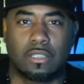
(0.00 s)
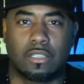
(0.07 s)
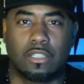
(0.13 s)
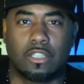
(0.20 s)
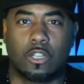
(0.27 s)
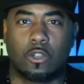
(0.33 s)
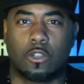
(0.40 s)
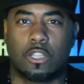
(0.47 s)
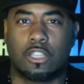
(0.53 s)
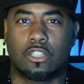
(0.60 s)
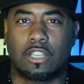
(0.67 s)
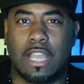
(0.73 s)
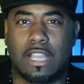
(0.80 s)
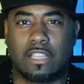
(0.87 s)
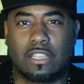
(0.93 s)
and
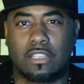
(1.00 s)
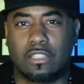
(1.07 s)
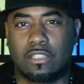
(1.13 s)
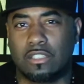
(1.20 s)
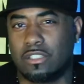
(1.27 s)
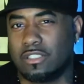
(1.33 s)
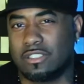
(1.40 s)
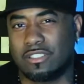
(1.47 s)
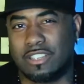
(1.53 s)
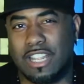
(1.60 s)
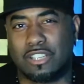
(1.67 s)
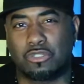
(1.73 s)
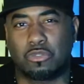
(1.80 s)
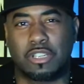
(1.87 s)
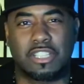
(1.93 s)
they're not
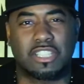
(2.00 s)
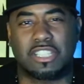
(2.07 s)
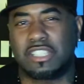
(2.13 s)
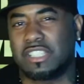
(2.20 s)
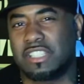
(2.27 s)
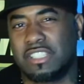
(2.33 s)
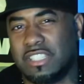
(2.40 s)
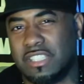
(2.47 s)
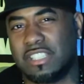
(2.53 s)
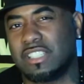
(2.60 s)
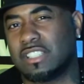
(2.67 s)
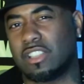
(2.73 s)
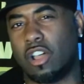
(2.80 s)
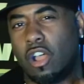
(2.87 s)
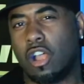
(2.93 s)
doing it just
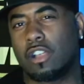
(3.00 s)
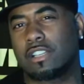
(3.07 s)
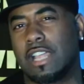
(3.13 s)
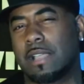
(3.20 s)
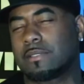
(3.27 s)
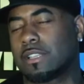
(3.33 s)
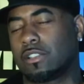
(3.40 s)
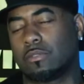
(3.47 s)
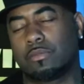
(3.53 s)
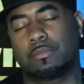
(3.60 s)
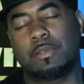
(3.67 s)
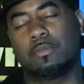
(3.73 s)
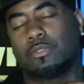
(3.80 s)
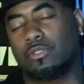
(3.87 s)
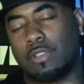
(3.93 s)
because of the hard times. I know
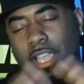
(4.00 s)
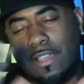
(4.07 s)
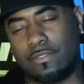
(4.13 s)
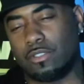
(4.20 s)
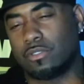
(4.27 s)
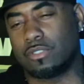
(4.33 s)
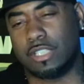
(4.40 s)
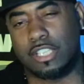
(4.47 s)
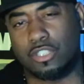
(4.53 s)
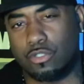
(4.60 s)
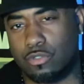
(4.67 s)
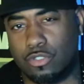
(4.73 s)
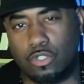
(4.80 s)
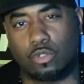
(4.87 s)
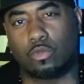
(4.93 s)
people do have those
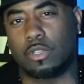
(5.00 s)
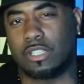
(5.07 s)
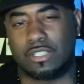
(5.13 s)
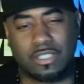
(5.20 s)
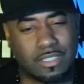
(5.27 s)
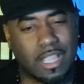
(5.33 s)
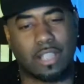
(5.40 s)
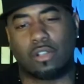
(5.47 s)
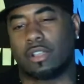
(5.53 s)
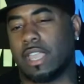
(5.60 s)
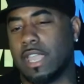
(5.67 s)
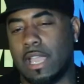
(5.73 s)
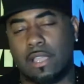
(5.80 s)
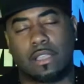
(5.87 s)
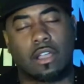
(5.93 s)
issues too, where it's just like,
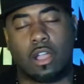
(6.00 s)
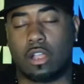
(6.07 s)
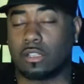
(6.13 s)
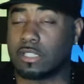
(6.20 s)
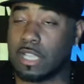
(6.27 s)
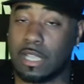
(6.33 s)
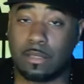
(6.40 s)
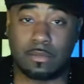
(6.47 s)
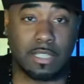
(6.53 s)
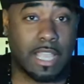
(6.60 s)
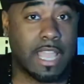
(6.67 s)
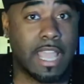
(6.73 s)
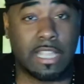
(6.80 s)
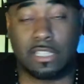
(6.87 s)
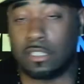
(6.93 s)
okay, I had hard
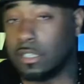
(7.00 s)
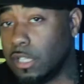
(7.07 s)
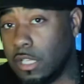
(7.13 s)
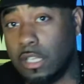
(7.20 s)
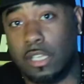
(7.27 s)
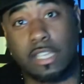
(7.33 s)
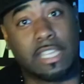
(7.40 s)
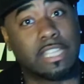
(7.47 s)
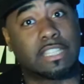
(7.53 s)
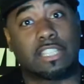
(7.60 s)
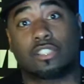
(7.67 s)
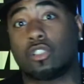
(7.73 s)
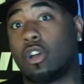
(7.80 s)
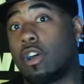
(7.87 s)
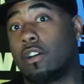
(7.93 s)
times, I had to get
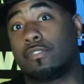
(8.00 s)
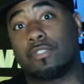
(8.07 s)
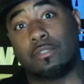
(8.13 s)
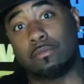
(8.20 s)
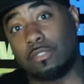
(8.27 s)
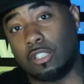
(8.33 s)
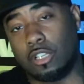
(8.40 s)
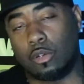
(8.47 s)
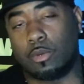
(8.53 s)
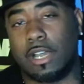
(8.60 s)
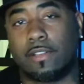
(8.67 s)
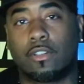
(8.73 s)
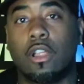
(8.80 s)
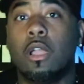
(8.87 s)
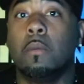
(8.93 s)
this off, and
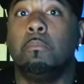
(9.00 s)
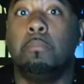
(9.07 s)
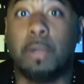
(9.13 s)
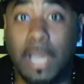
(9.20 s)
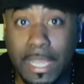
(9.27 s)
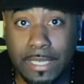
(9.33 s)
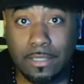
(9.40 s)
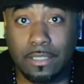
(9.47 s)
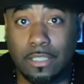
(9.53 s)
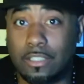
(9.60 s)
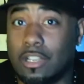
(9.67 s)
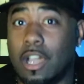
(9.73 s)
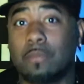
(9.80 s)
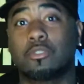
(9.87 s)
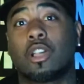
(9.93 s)
whatever. But
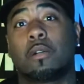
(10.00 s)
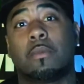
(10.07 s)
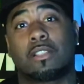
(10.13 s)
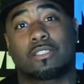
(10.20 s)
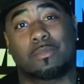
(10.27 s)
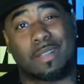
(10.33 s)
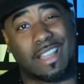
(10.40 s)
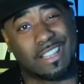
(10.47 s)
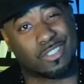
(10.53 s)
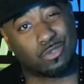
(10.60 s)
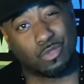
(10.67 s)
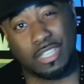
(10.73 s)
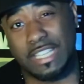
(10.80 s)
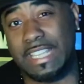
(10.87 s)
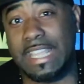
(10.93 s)
no, I'm talking about somebody that's
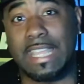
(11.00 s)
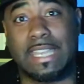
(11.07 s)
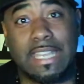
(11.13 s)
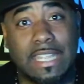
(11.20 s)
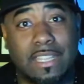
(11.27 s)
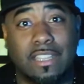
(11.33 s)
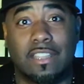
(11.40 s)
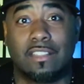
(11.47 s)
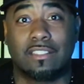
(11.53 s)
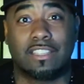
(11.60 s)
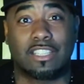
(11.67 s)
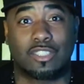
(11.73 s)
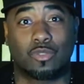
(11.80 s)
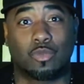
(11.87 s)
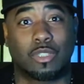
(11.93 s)
really getting it.
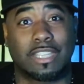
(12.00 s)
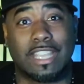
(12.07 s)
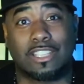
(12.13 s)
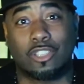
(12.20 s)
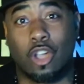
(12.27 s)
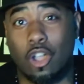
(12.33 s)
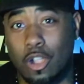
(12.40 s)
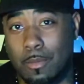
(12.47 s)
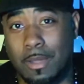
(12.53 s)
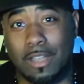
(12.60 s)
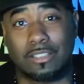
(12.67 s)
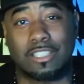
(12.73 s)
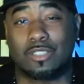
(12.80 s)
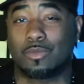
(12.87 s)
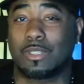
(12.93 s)
This is what they talk
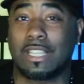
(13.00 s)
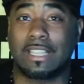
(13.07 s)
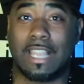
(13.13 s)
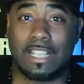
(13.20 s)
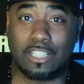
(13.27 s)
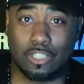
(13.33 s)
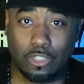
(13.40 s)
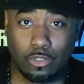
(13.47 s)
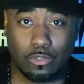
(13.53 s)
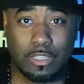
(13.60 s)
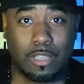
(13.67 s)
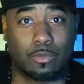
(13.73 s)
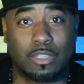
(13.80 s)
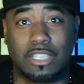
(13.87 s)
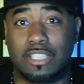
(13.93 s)
about. This is what they like to do.
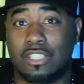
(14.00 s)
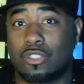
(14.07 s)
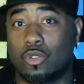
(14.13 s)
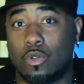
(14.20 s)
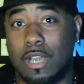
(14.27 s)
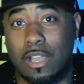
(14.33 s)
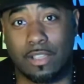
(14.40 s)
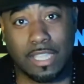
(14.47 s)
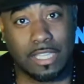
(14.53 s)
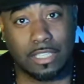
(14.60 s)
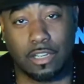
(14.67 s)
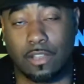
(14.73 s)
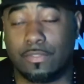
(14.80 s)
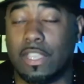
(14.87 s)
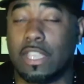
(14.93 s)
They really just going out killing off